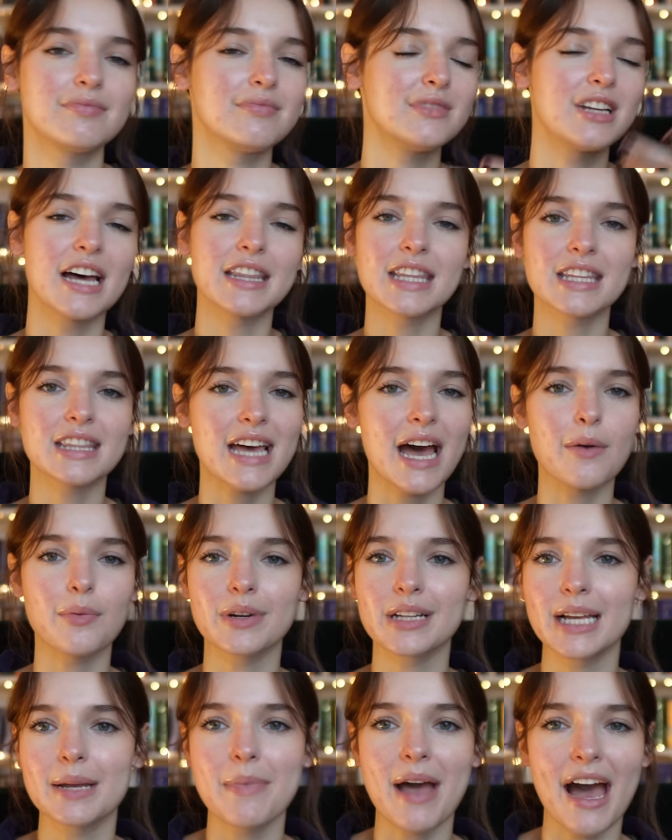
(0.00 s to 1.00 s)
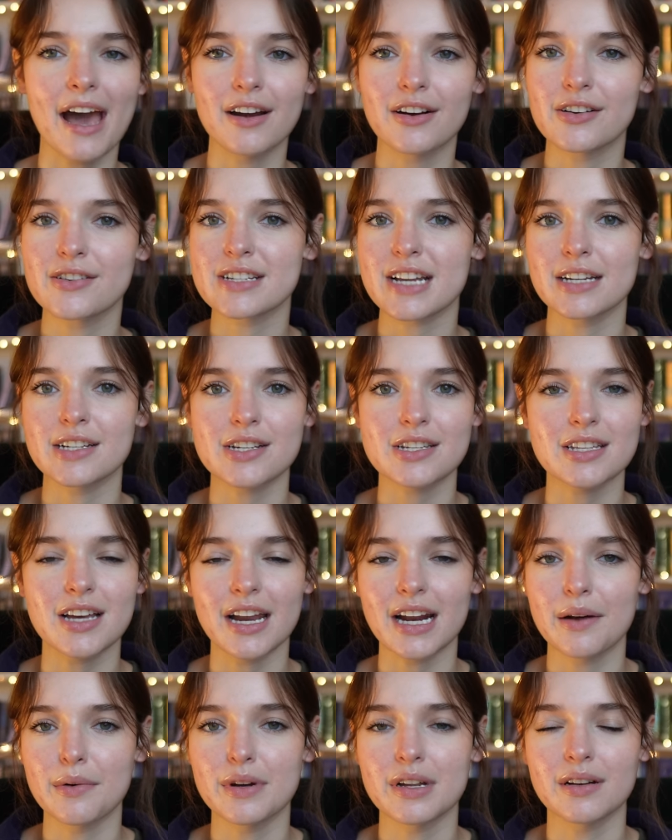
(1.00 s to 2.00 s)
Not that that really matters. I just thought
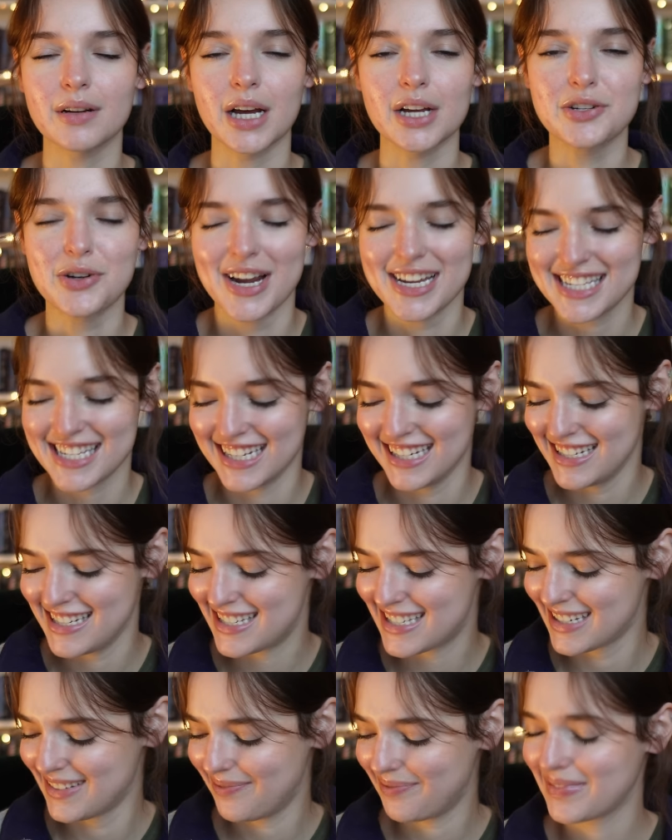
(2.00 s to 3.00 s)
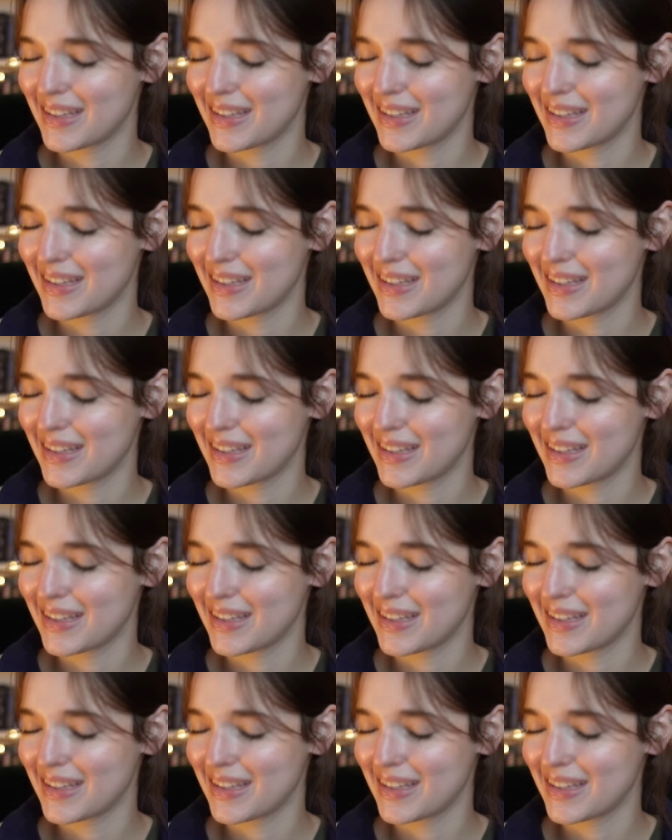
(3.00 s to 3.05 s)
I would address it.